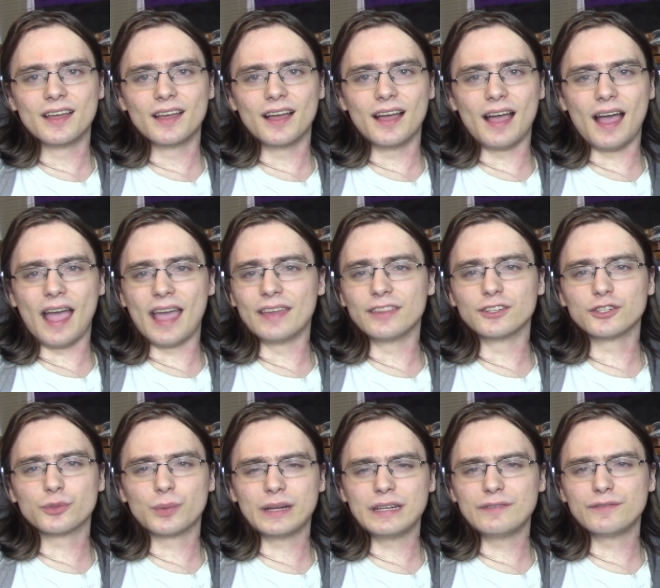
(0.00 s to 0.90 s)
and the
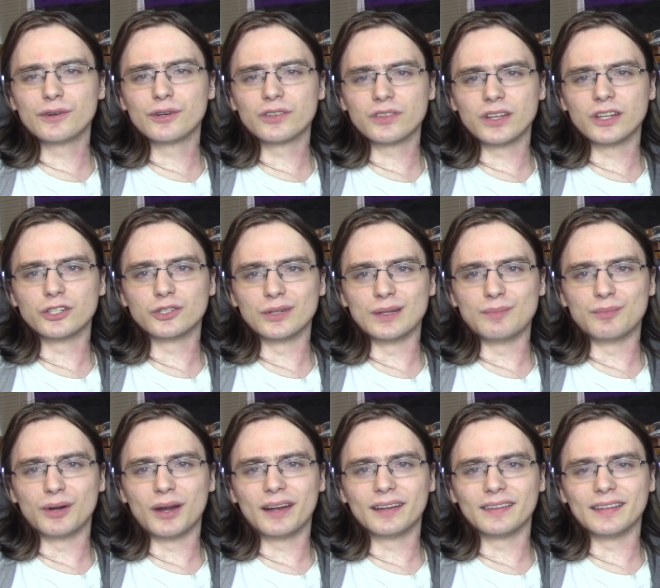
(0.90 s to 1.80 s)
24th century
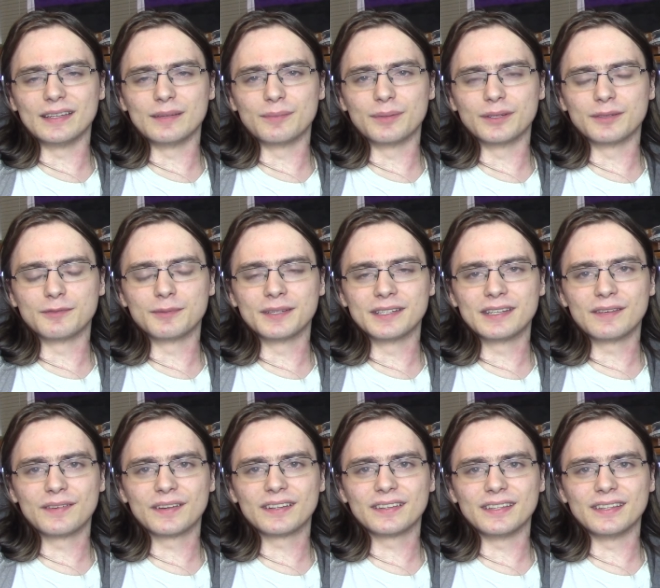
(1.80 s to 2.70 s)
broadly, but
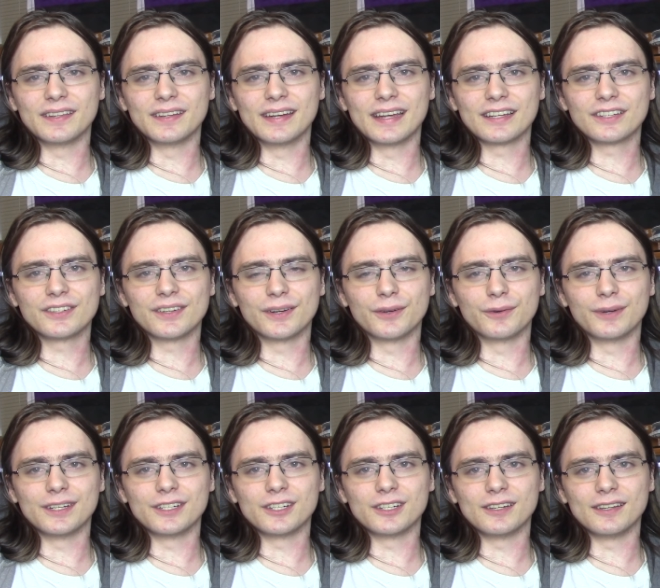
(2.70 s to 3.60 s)
specifically the Next
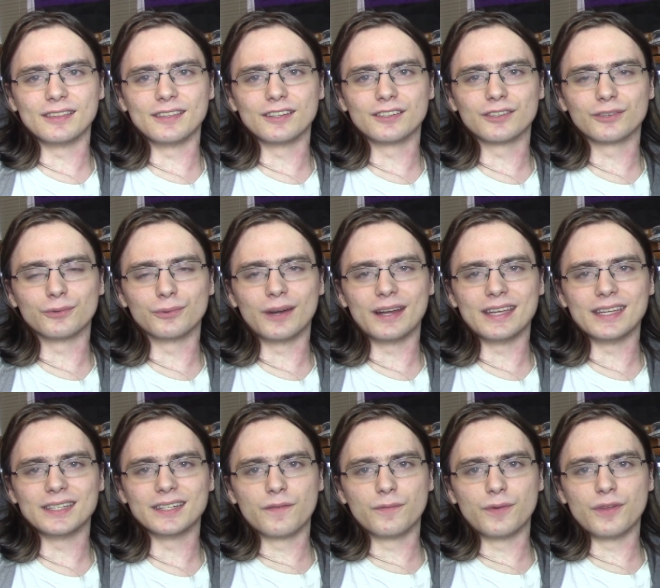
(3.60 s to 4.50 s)
Generation did this
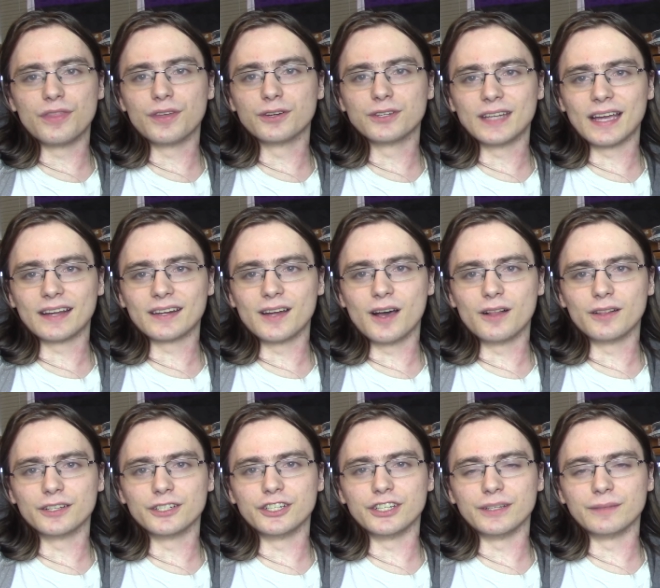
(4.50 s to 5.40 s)
great with their
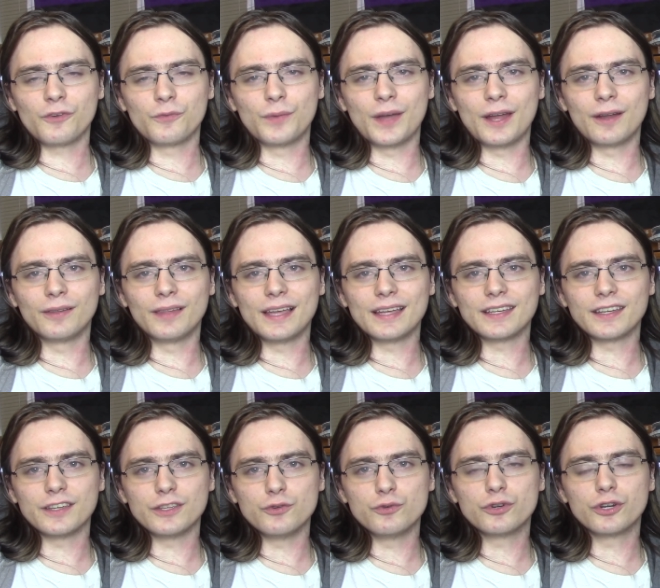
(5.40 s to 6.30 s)
technology, where, like,
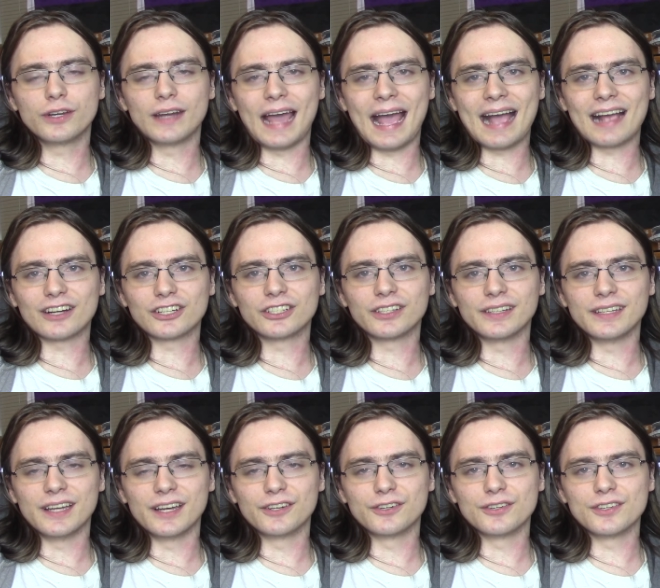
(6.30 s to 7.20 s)
you could
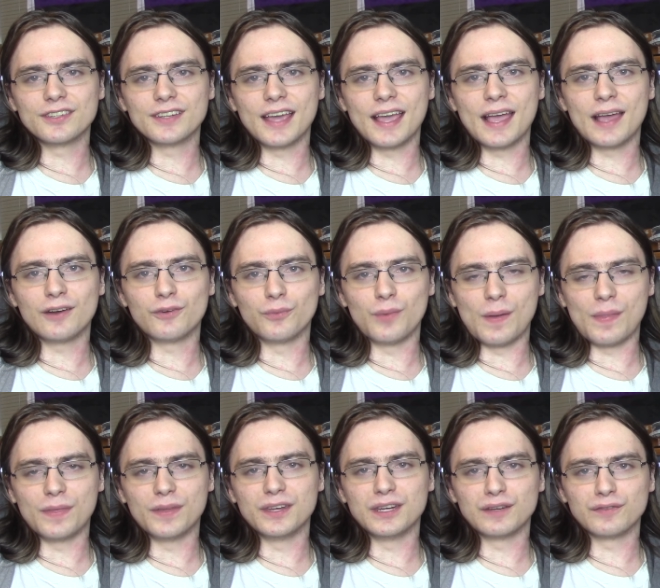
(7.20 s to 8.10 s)
actually understand
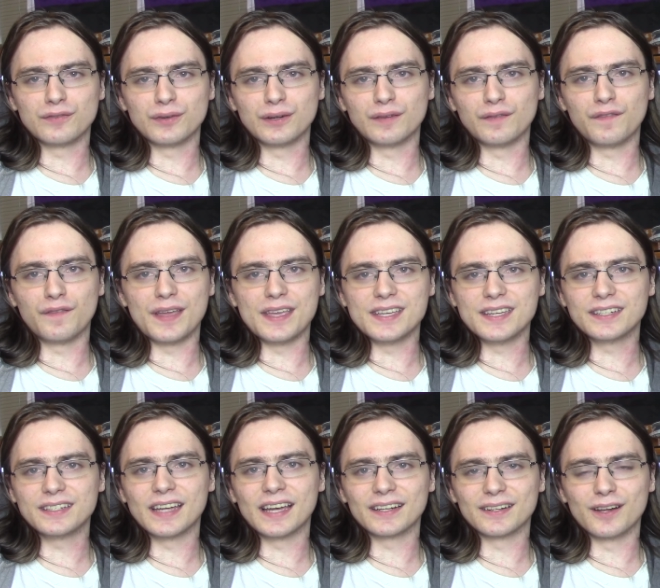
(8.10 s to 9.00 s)
what the different
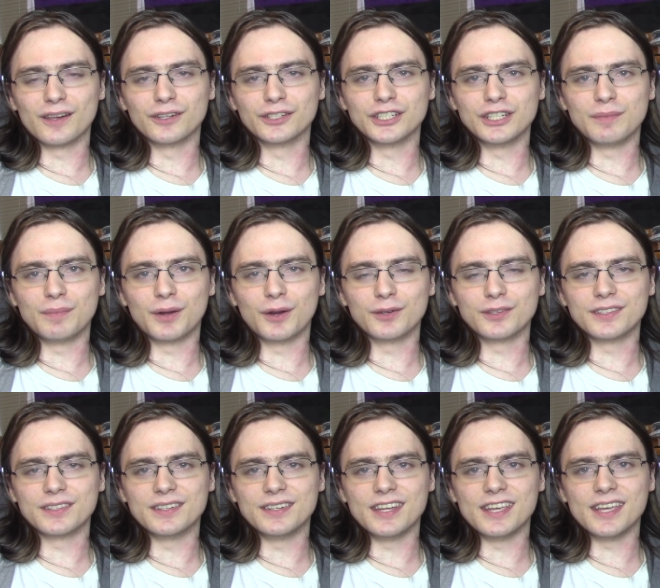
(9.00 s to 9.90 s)
fake technology
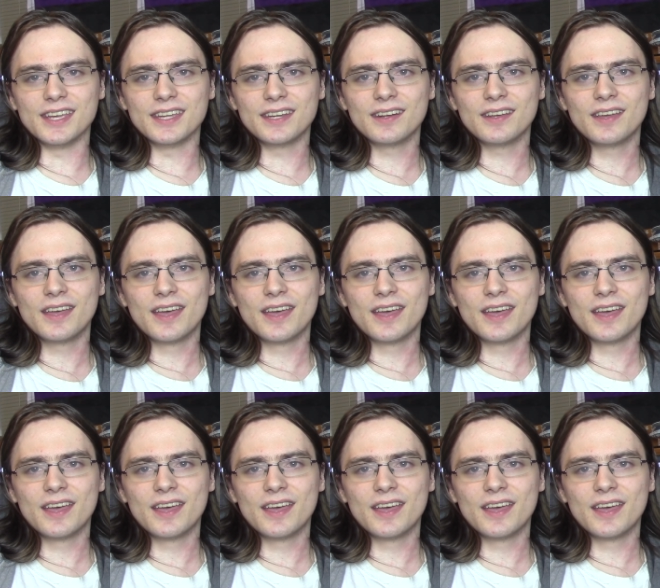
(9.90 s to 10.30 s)
parts did,